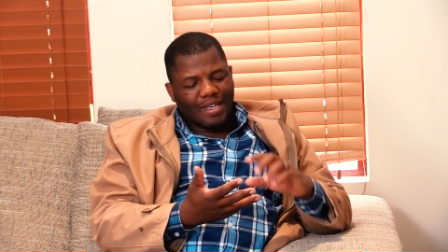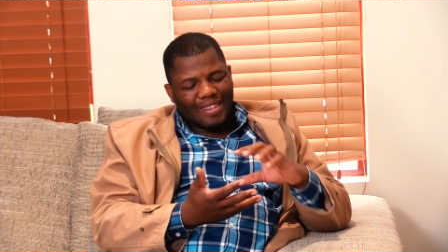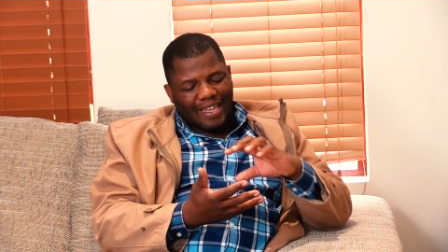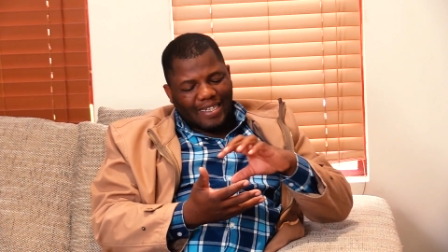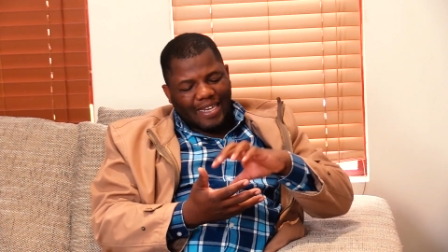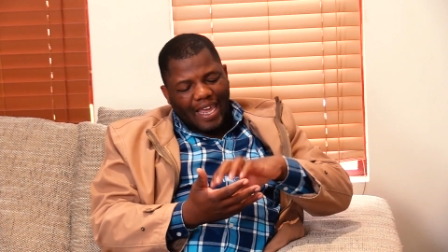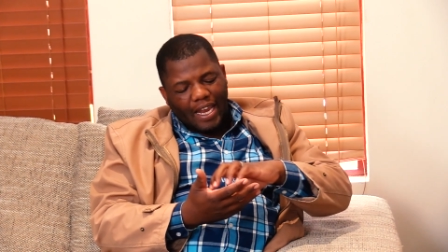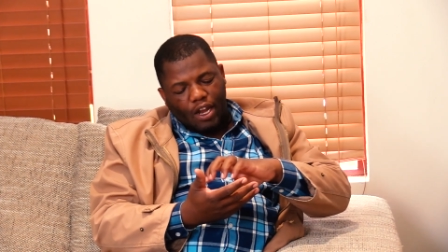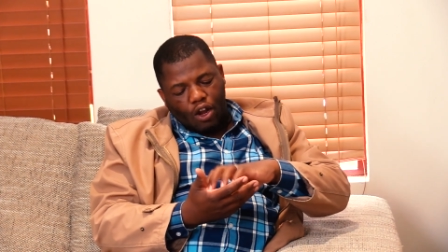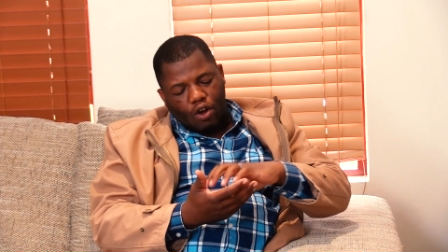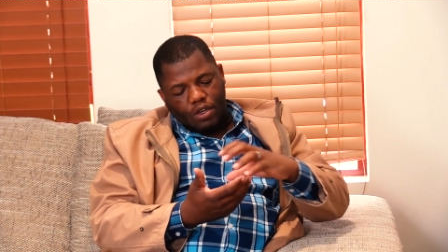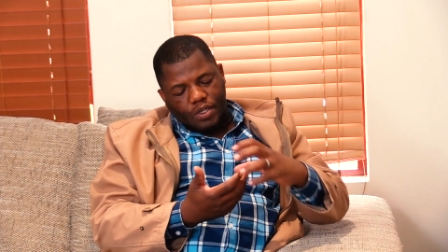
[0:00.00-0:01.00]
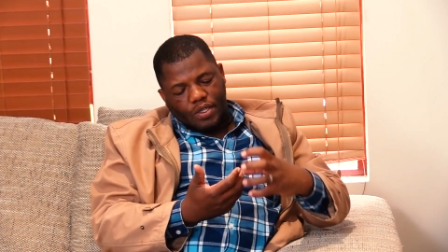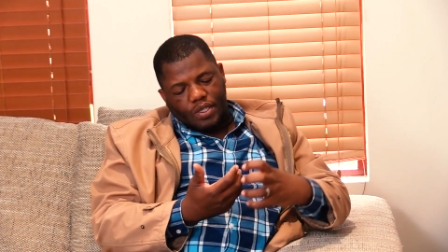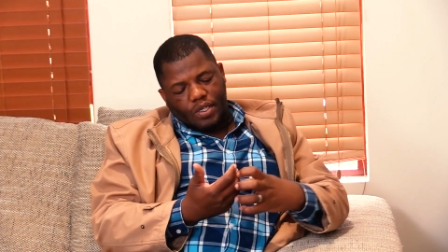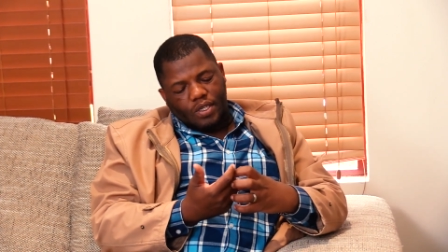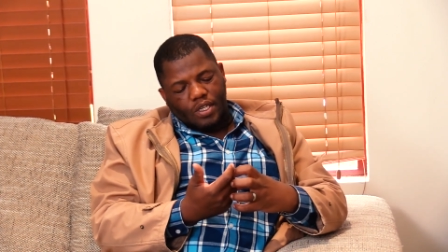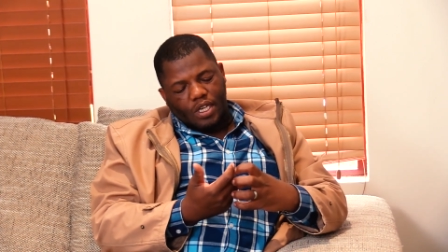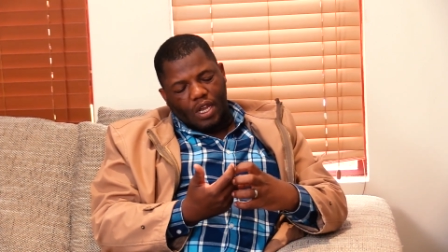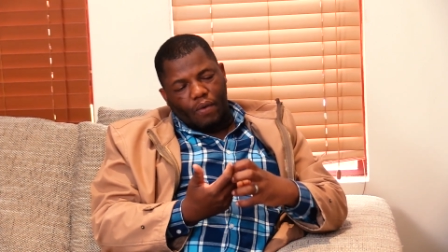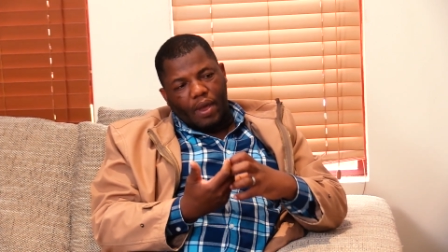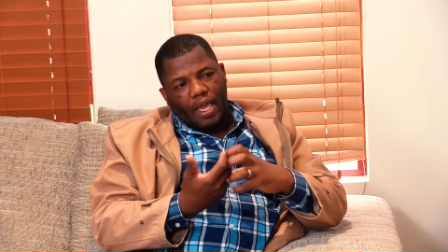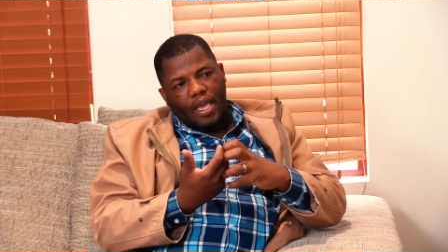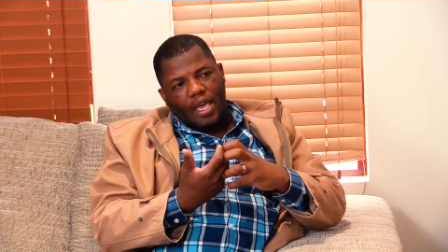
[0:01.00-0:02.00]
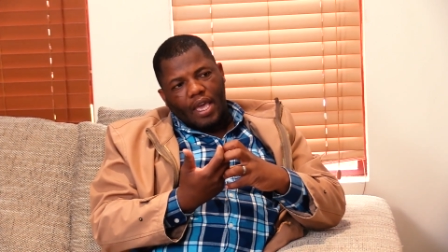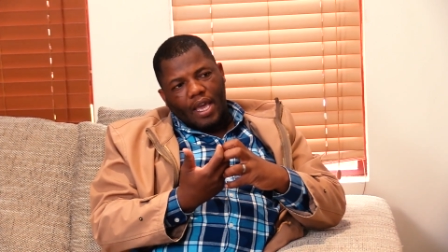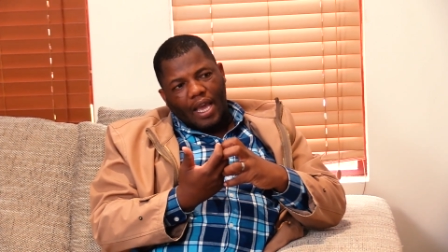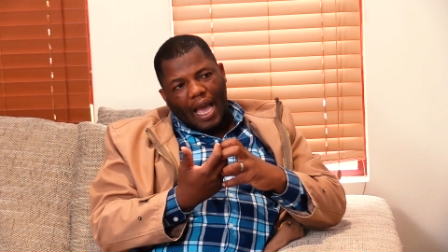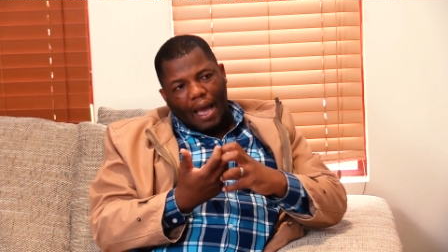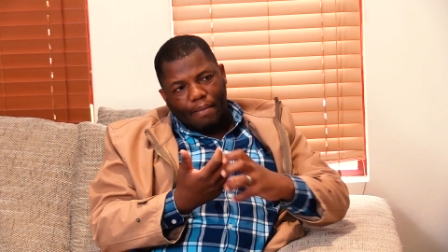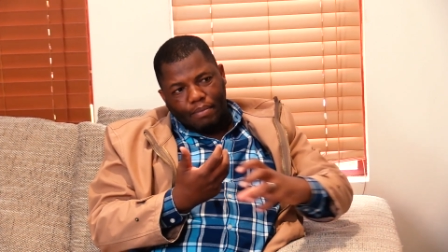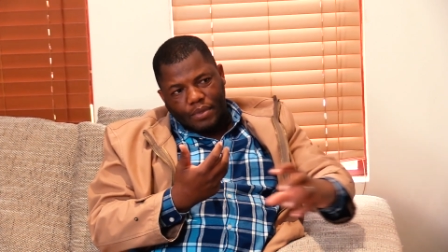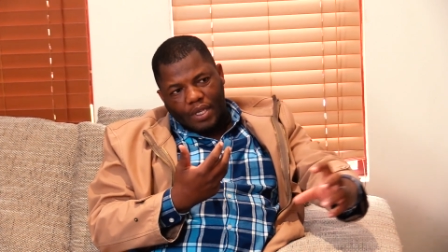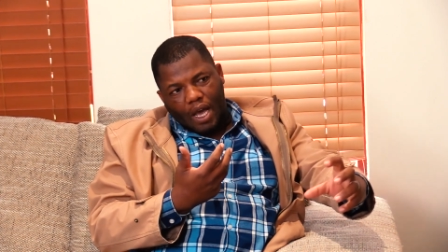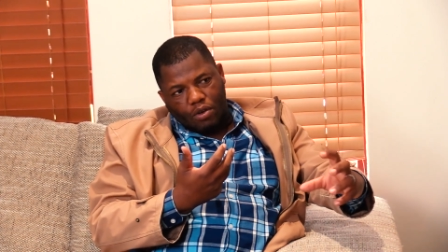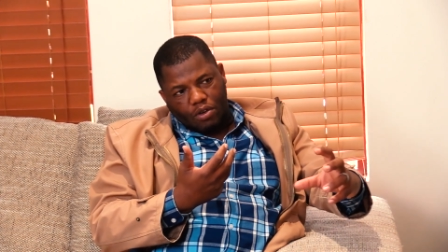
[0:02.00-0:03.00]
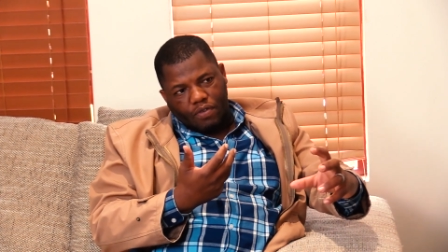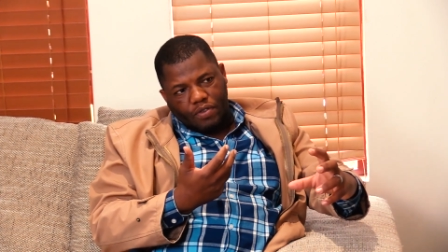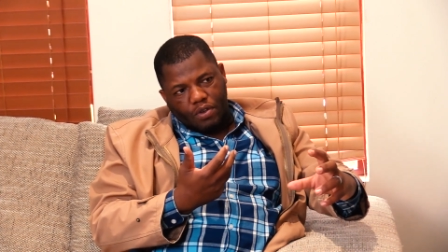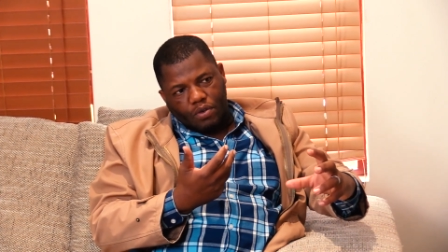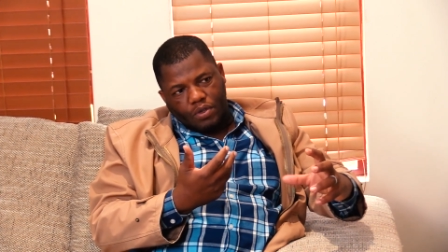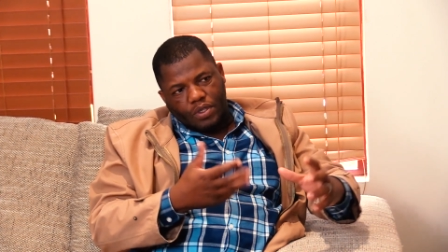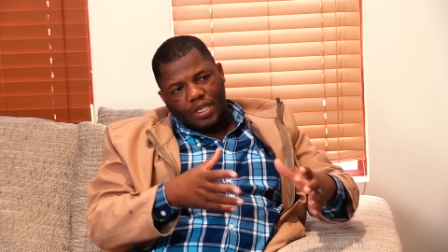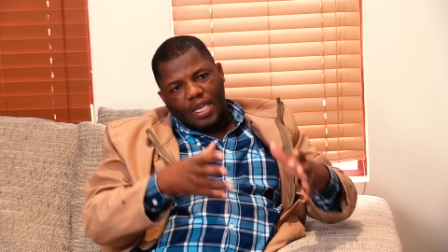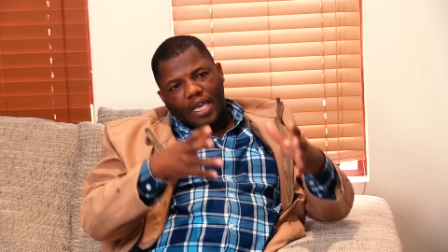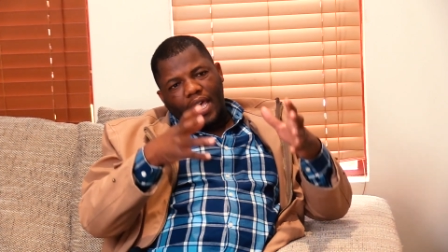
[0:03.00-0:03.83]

The 10 laws, in a way, comes out of those.